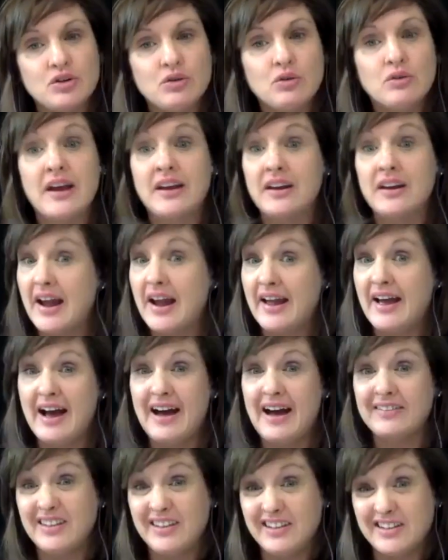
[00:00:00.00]
and I had
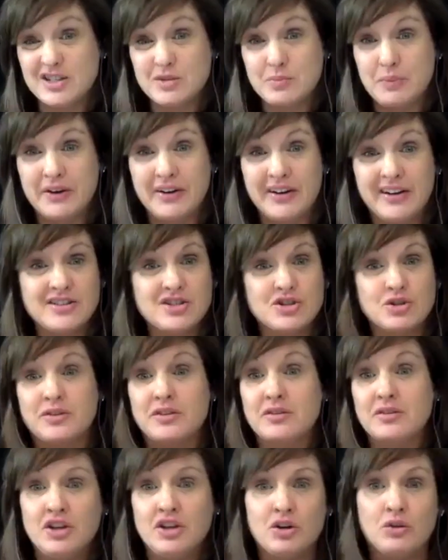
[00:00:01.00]
the experience, or,
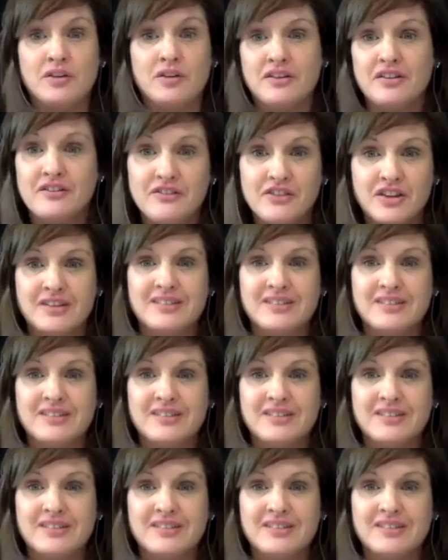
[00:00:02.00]
the